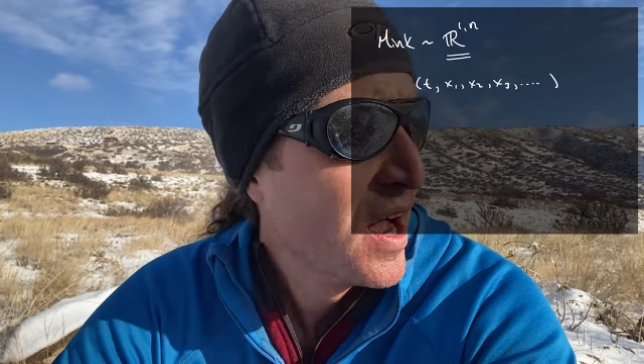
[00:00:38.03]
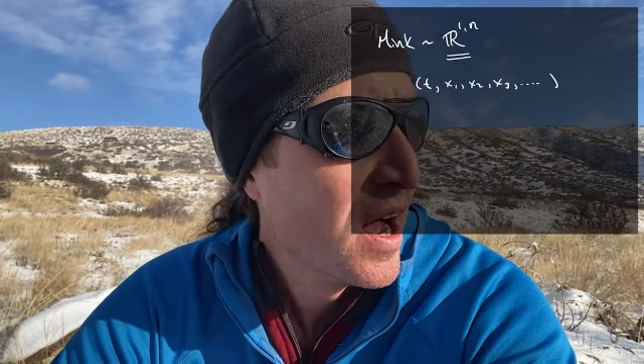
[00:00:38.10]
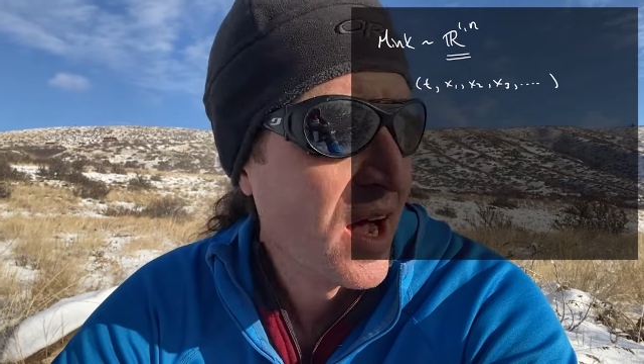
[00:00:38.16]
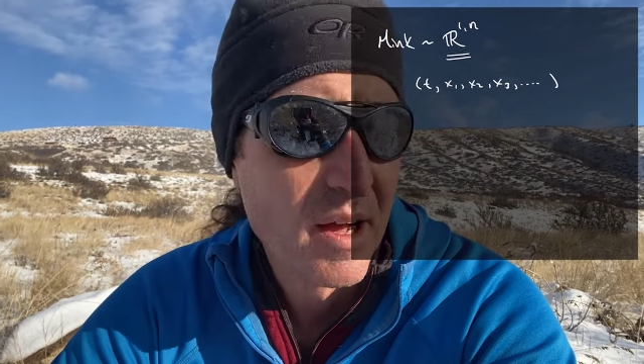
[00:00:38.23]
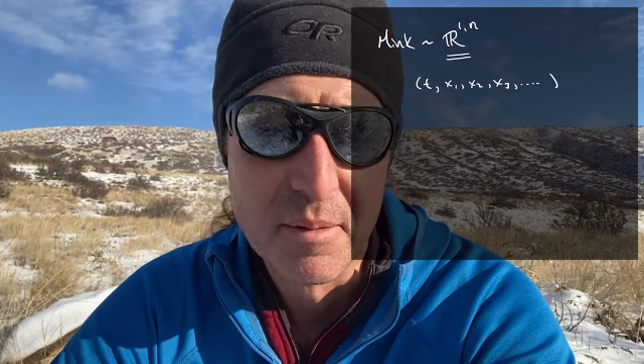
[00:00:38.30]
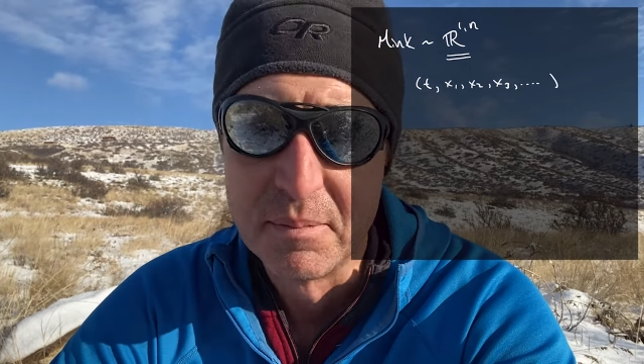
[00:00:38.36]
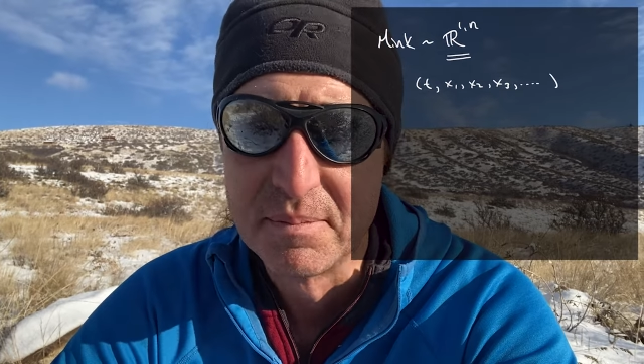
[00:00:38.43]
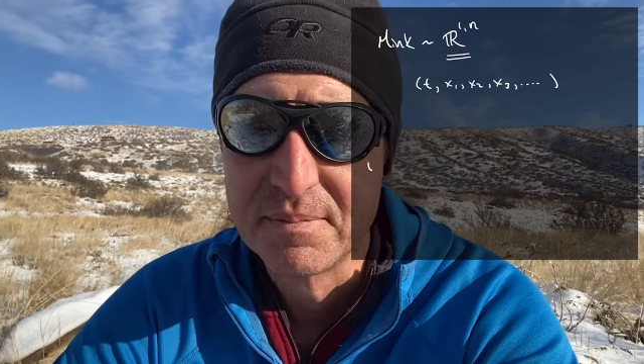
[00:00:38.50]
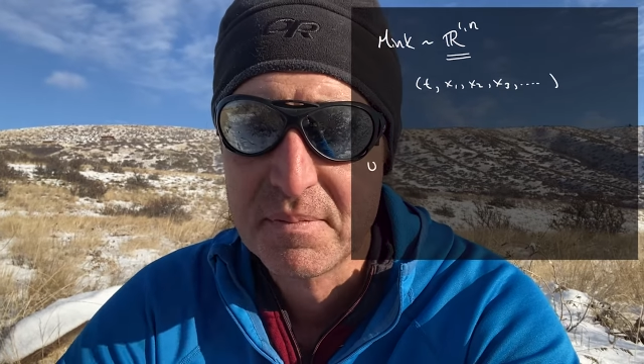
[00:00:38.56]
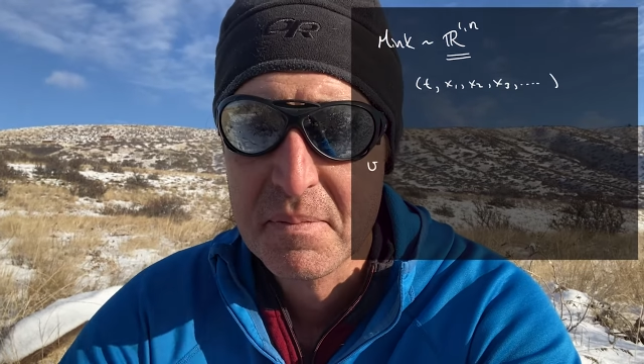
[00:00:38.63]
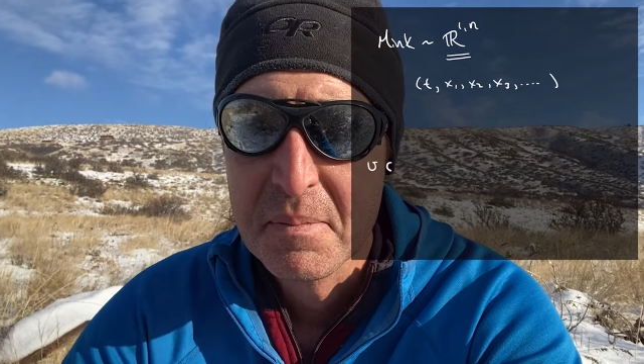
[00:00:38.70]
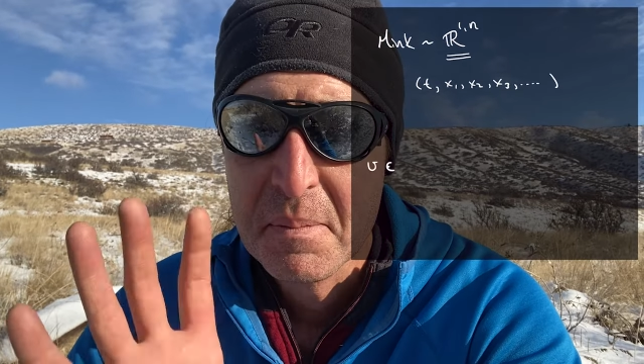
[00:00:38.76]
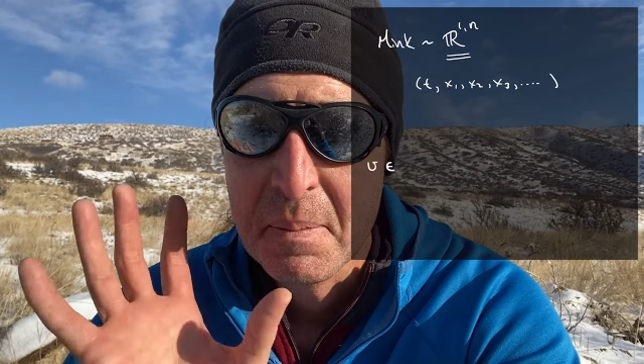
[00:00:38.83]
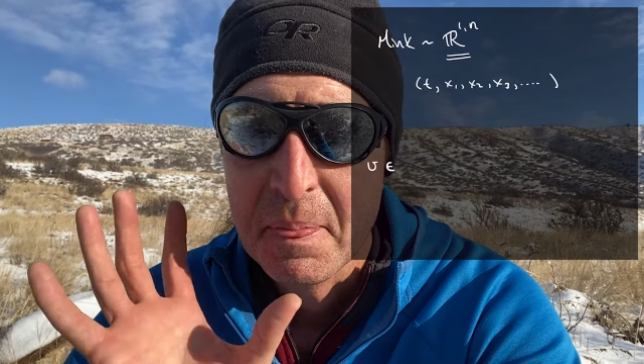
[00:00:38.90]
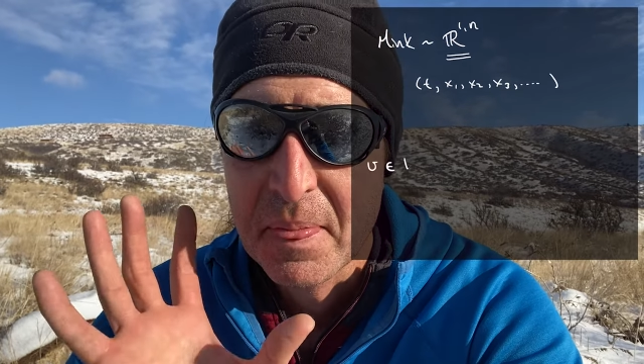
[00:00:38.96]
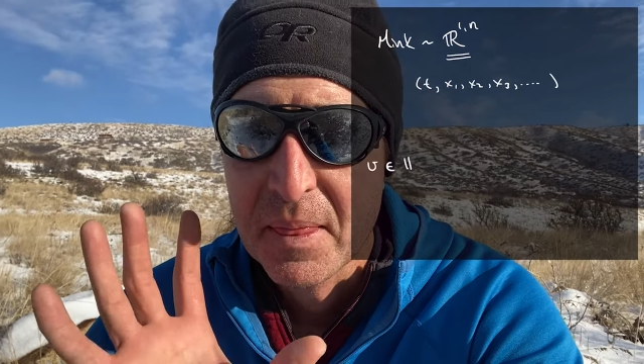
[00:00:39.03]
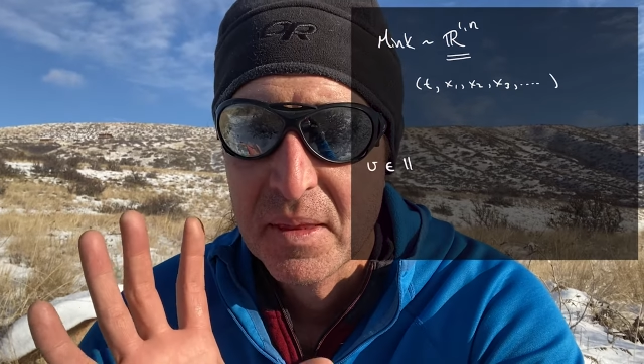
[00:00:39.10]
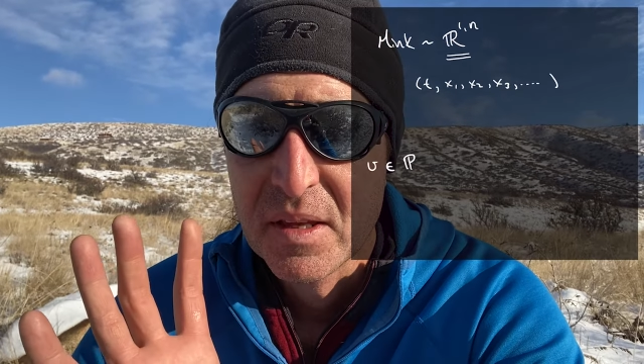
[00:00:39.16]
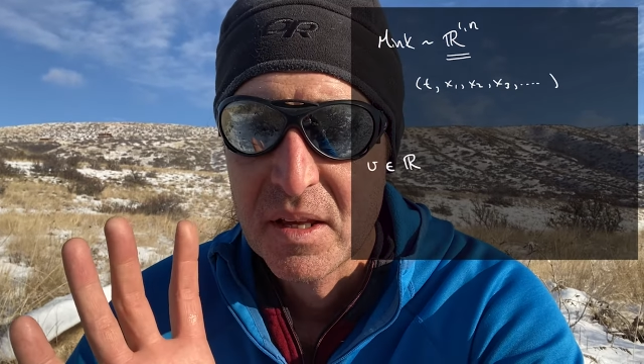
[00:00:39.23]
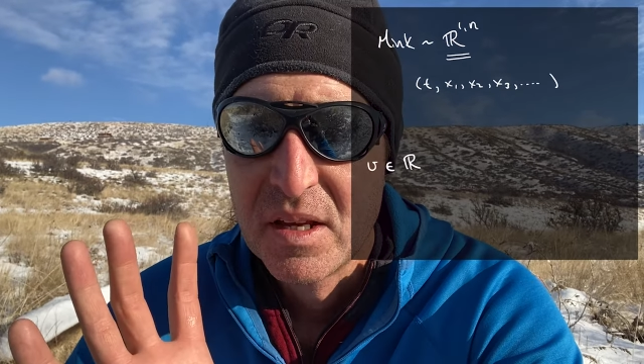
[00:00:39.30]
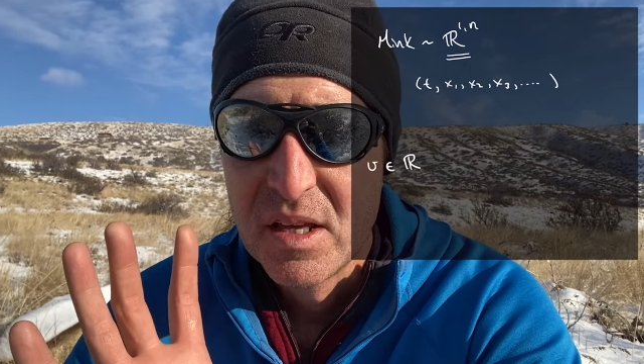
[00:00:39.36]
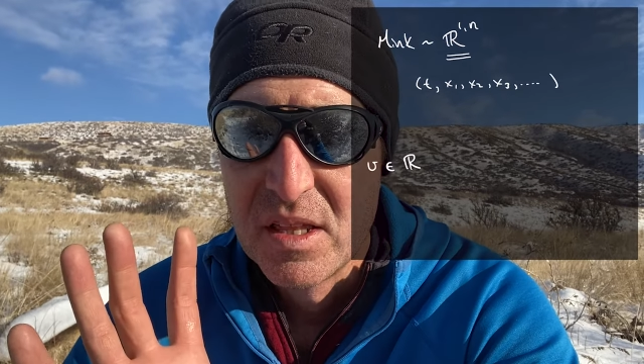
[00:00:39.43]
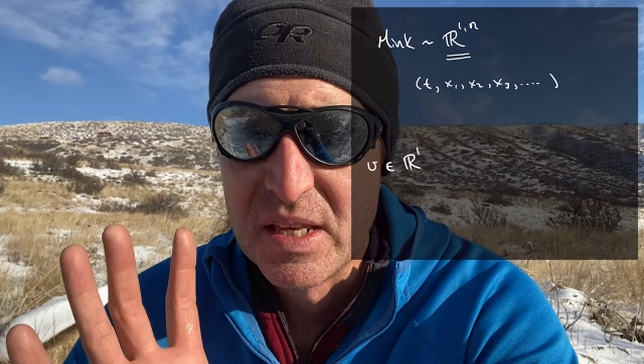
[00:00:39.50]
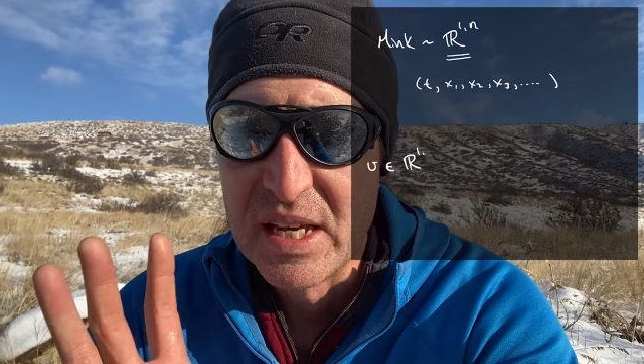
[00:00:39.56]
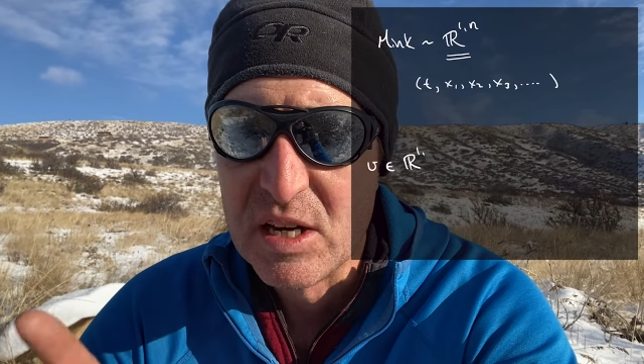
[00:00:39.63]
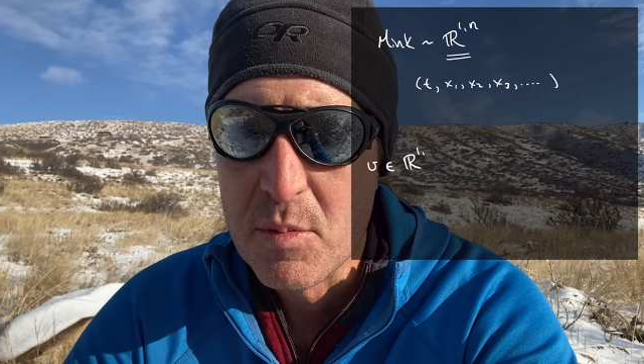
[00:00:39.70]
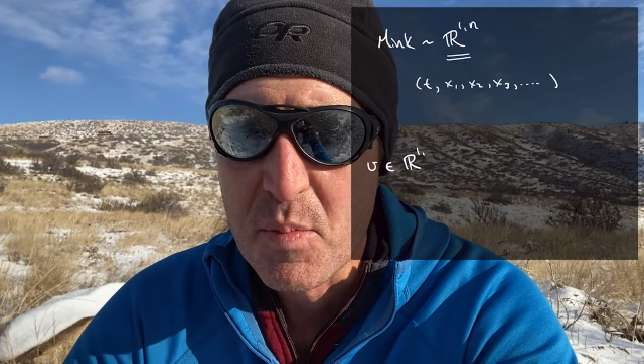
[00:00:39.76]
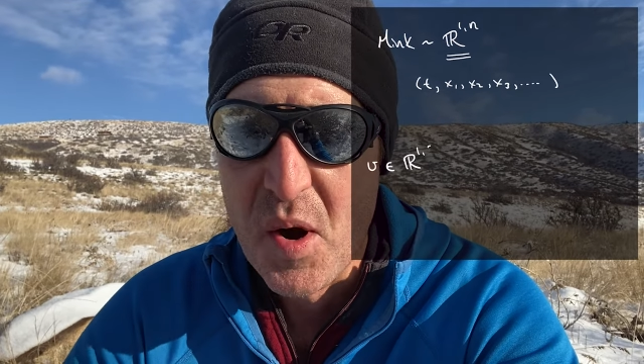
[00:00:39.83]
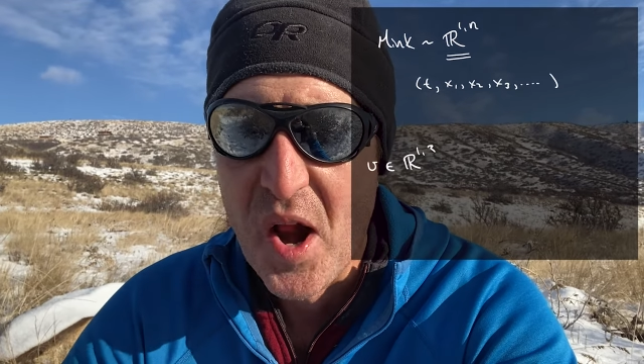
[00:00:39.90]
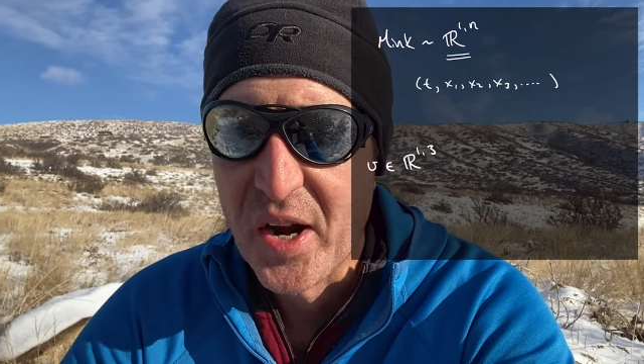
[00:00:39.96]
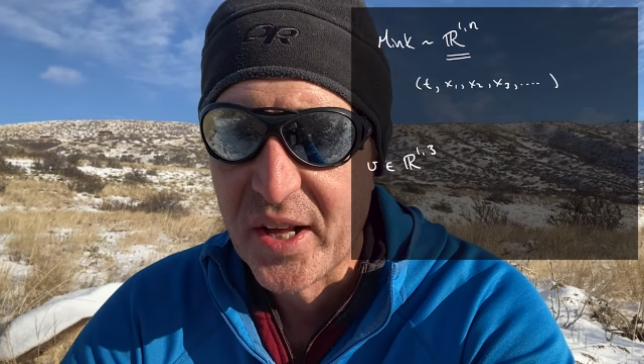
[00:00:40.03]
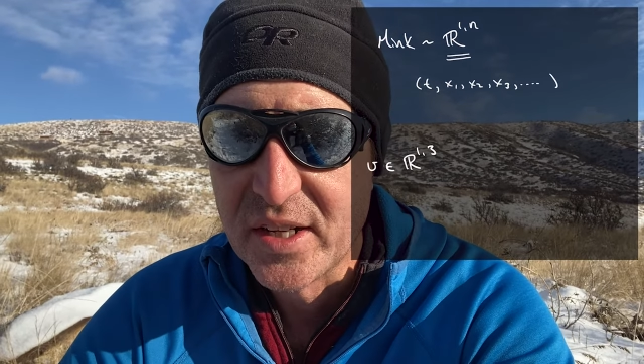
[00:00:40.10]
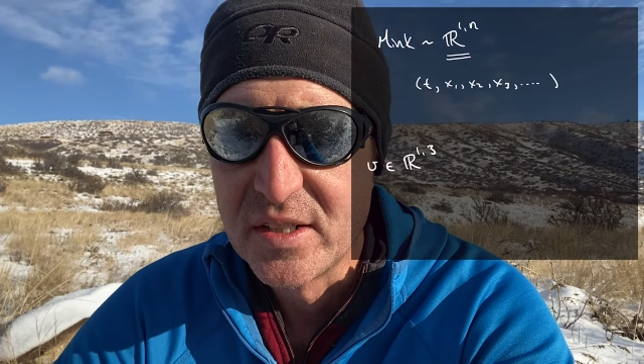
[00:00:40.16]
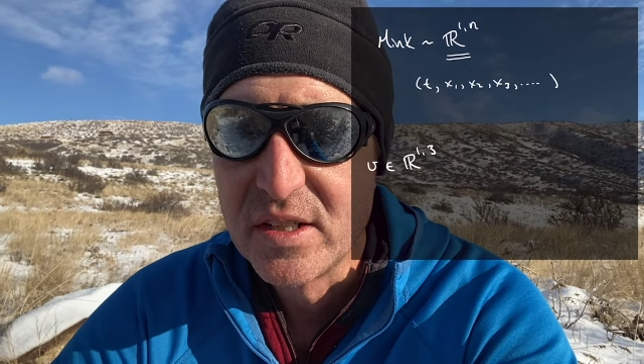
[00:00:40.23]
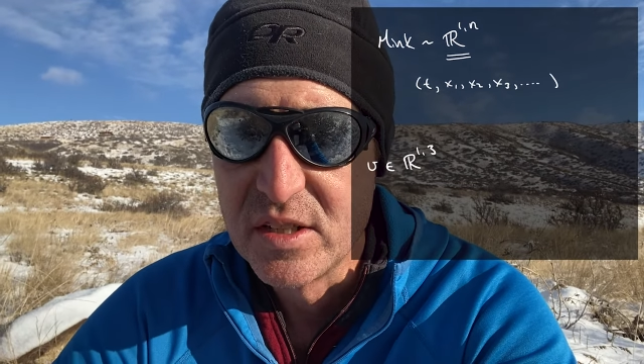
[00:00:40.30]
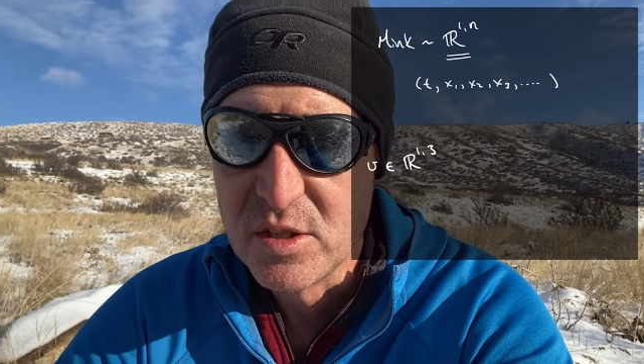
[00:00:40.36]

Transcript: Um, the inner product,